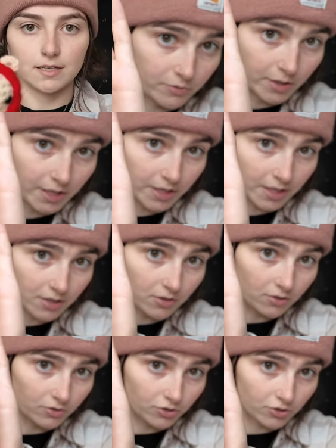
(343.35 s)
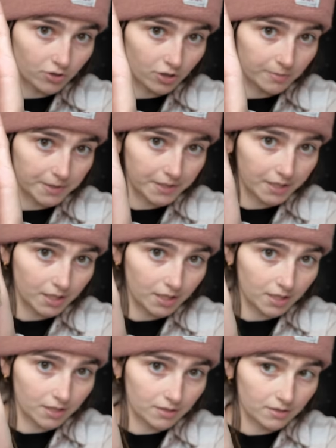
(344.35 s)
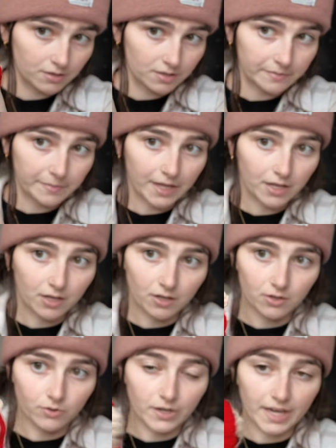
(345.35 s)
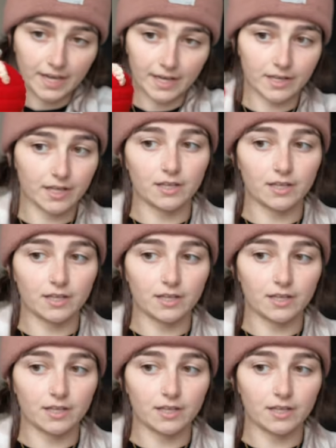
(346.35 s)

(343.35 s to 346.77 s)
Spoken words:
He's wearing like a little strawberry tomato hat.